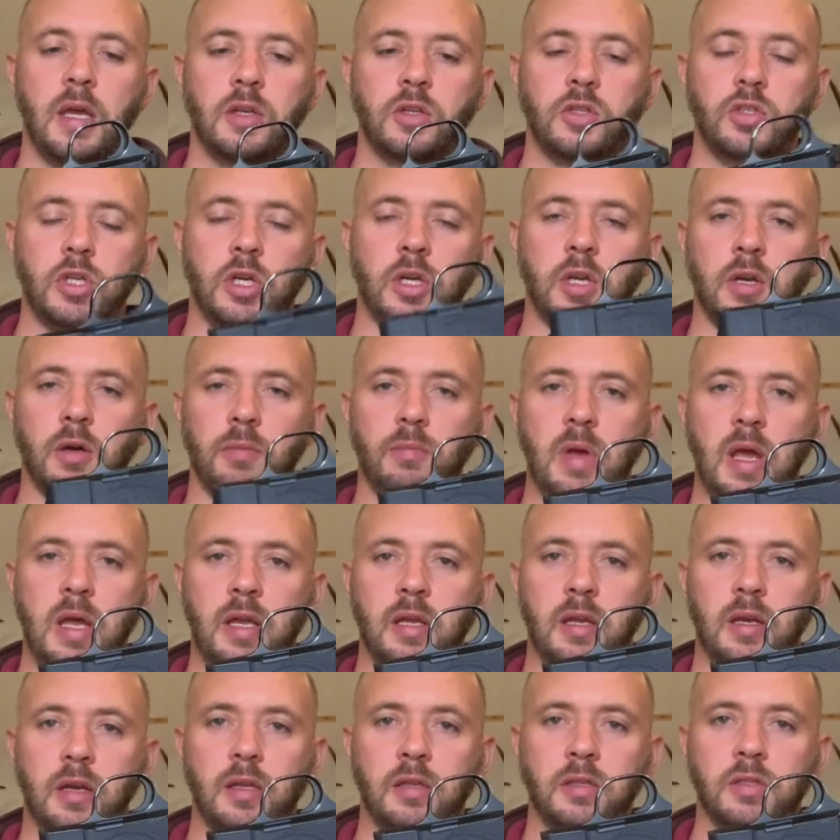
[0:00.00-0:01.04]
trigger
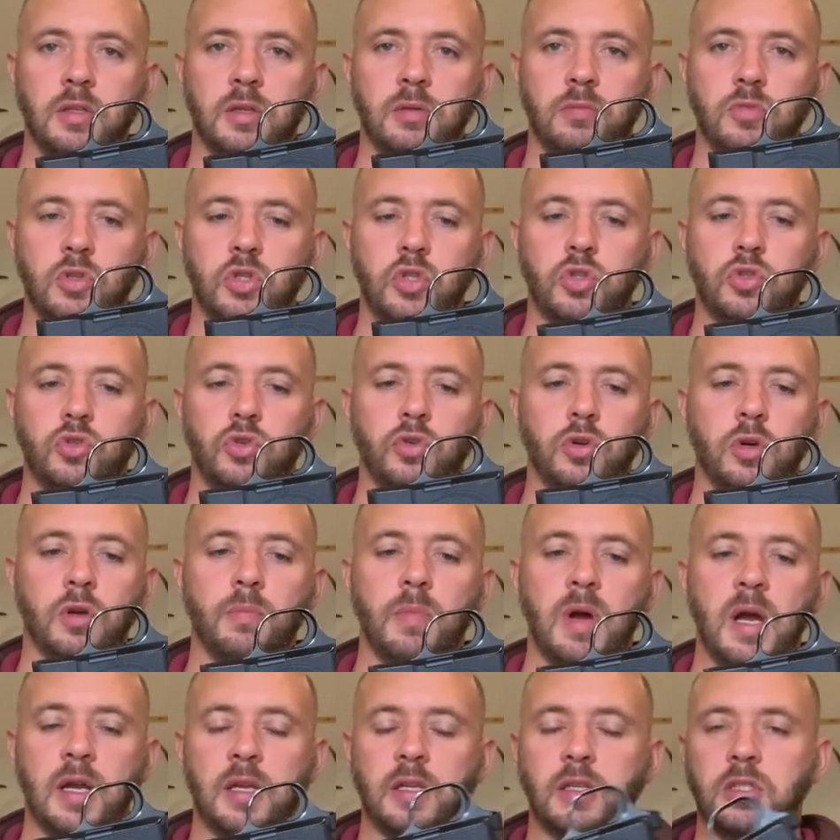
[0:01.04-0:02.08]
mechanism stroke
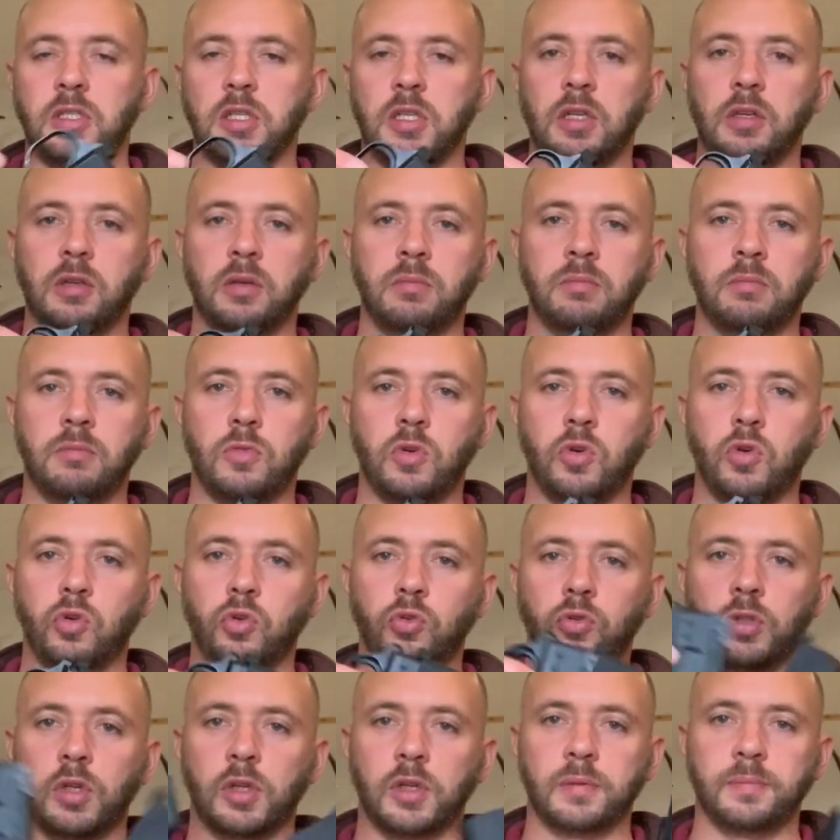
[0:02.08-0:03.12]
magazine
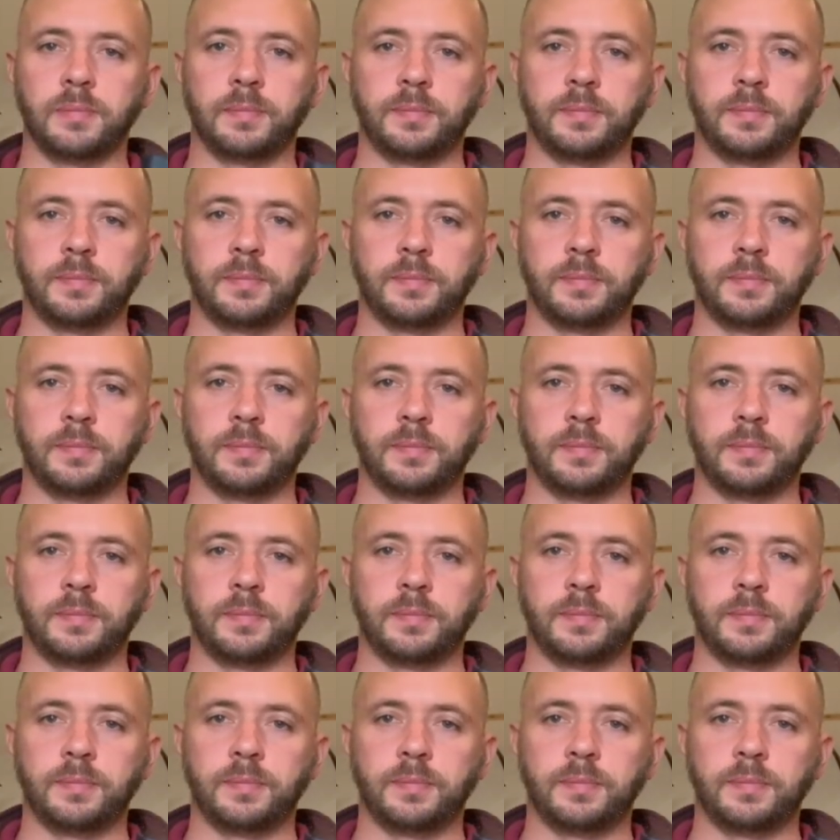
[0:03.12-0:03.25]
holder.